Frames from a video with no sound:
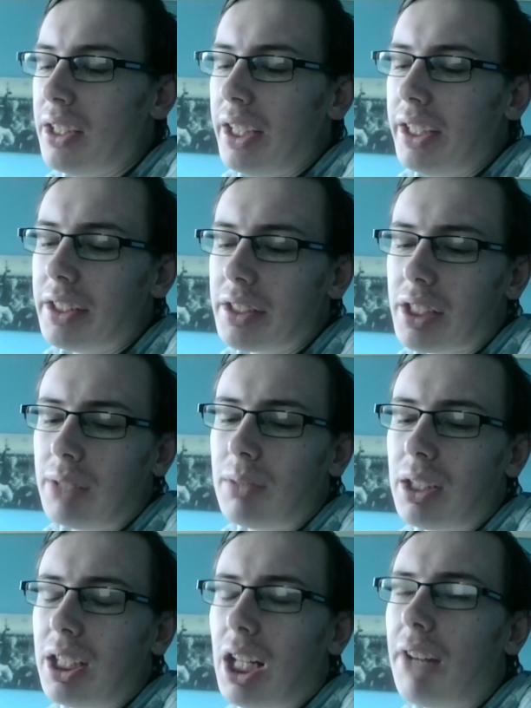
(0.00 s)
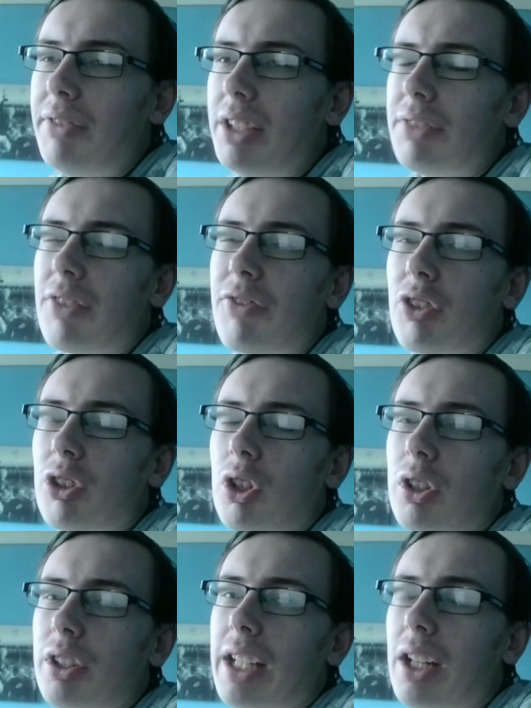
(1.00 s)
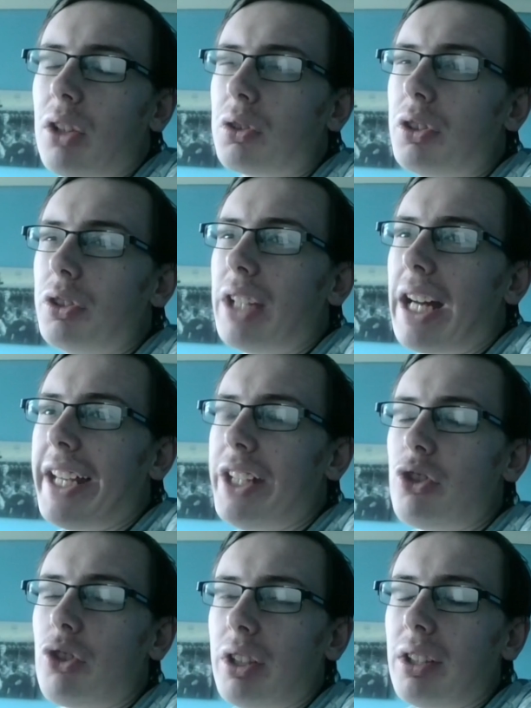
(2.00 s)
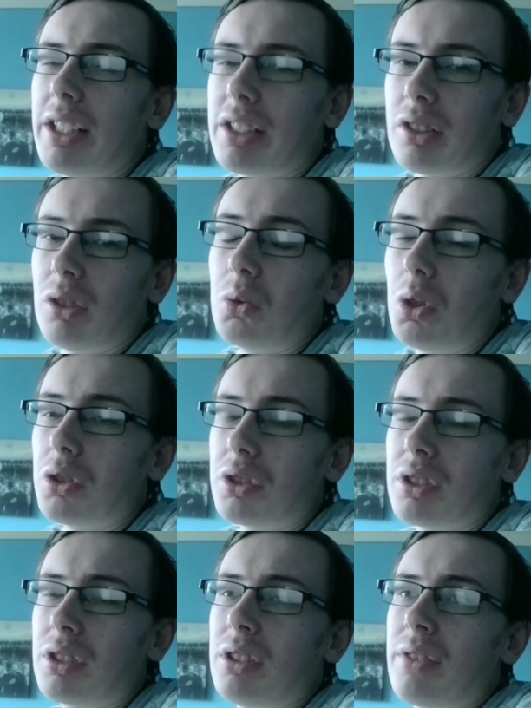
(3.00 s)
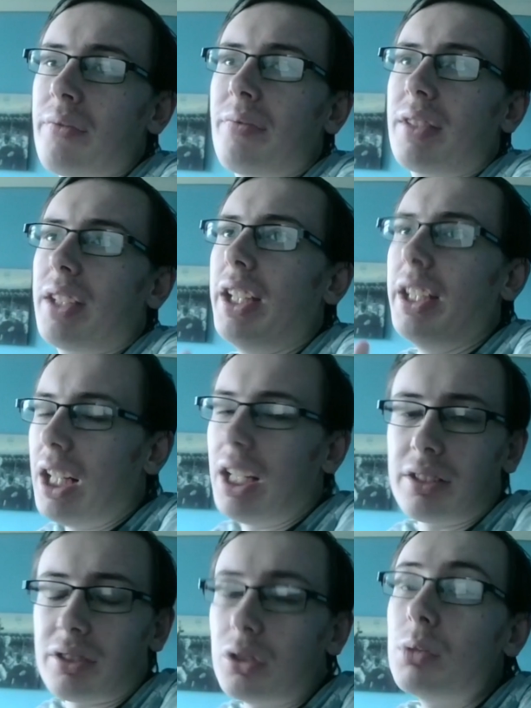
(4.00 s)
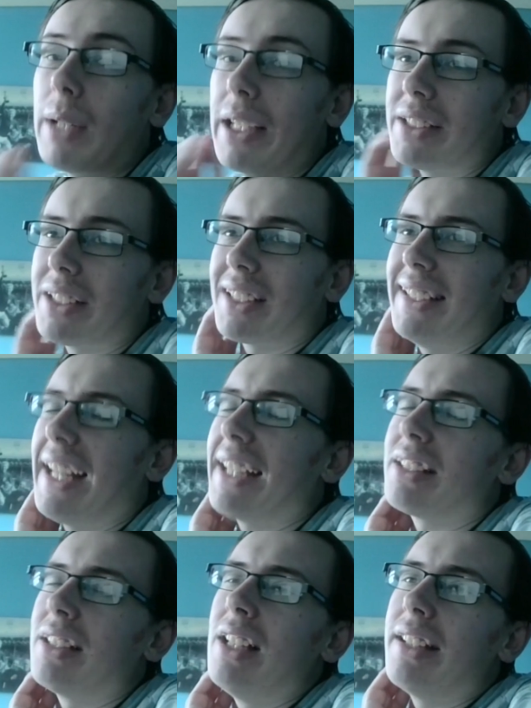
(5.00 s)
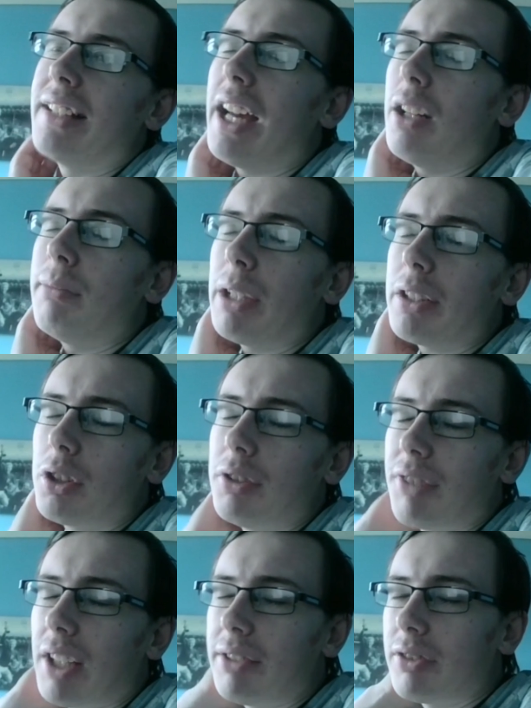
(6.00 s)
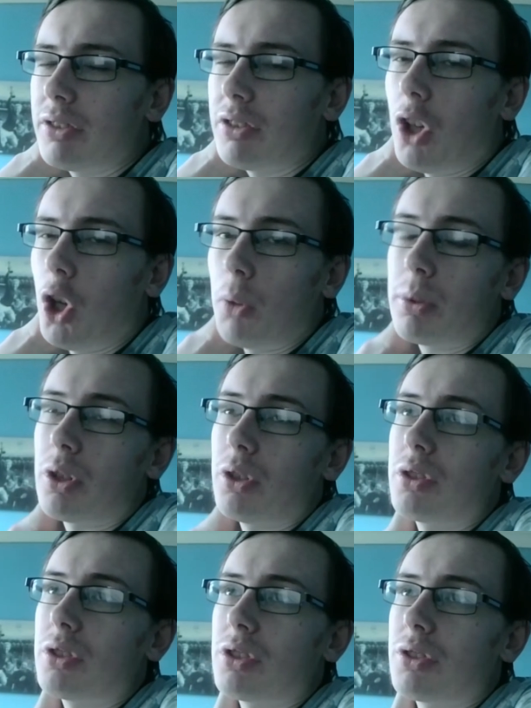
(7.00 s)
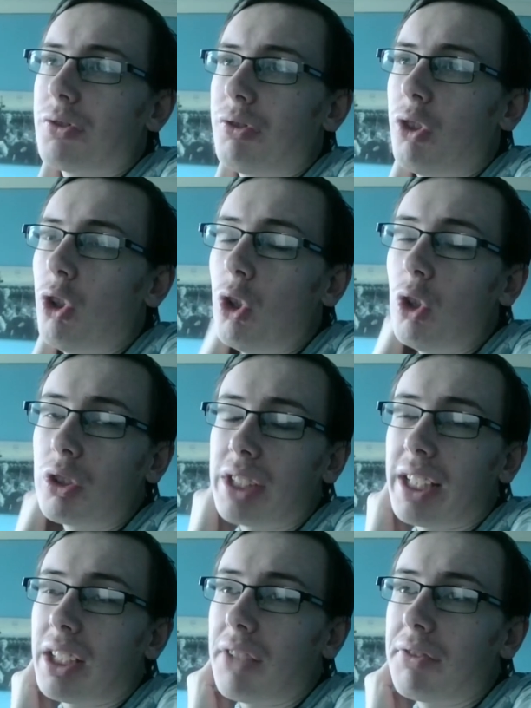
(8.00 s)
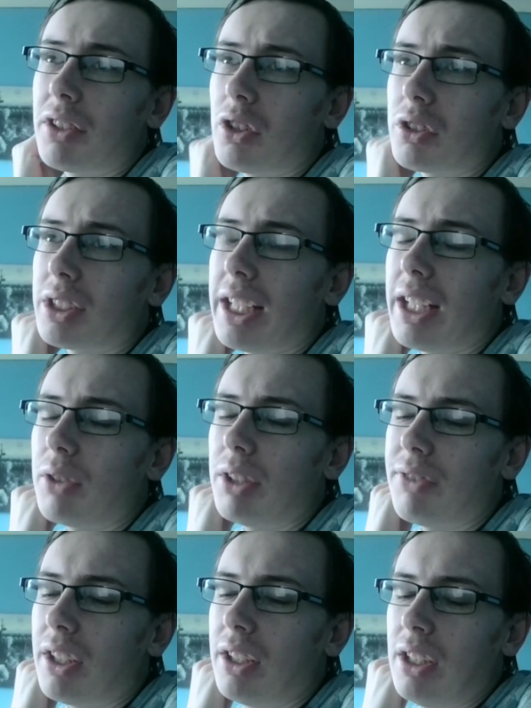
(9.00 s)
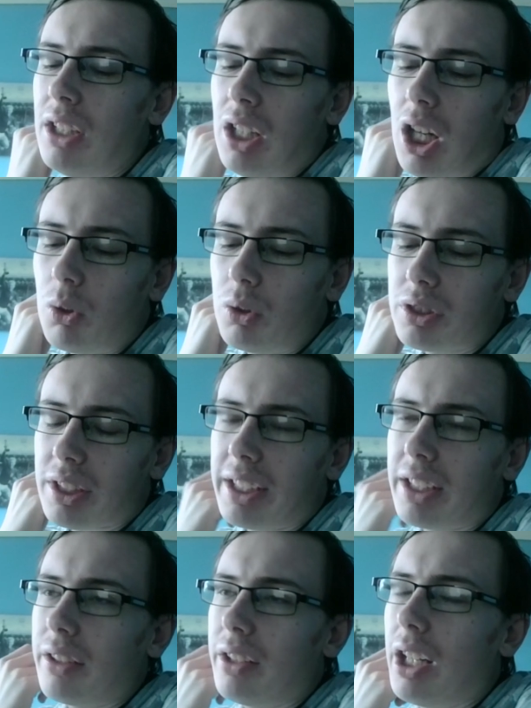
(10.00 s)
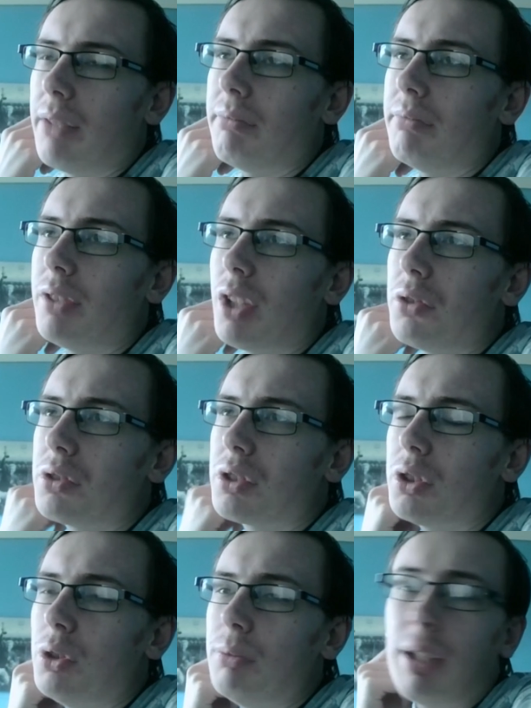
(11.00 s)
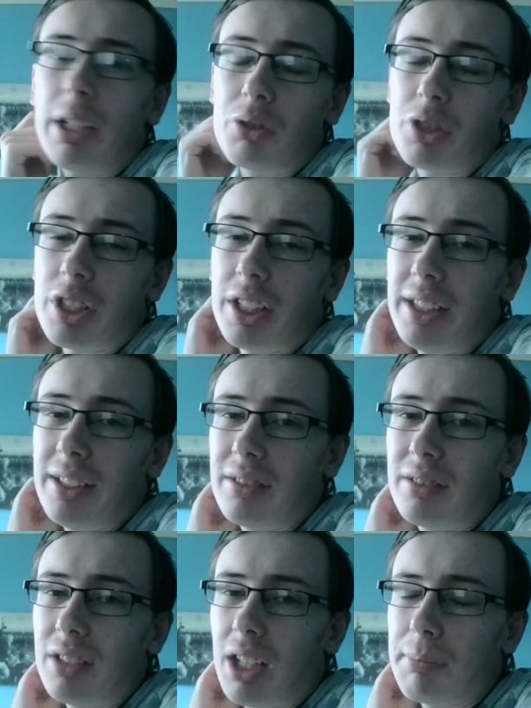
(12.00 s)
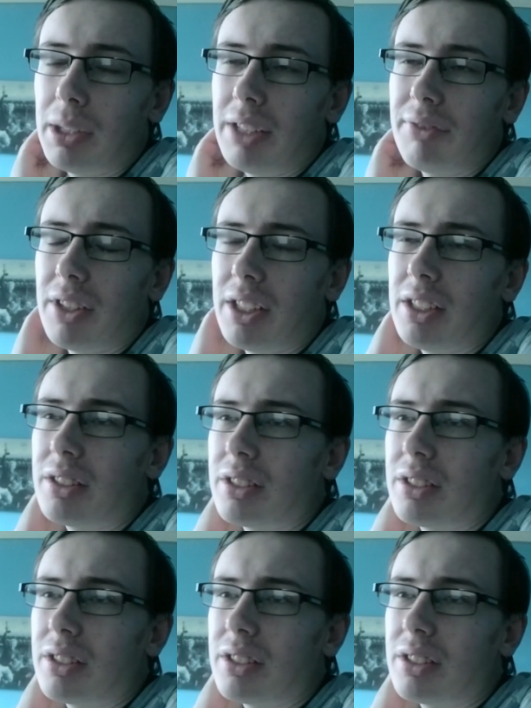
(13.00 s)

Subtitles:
In the same way, I've never forgotten how good Adrian Lester was in Hustle, basically. They are my 2 favourite options for taking over the Doctor. However, I wouldn't say no to Michael Sheen, I believe it is.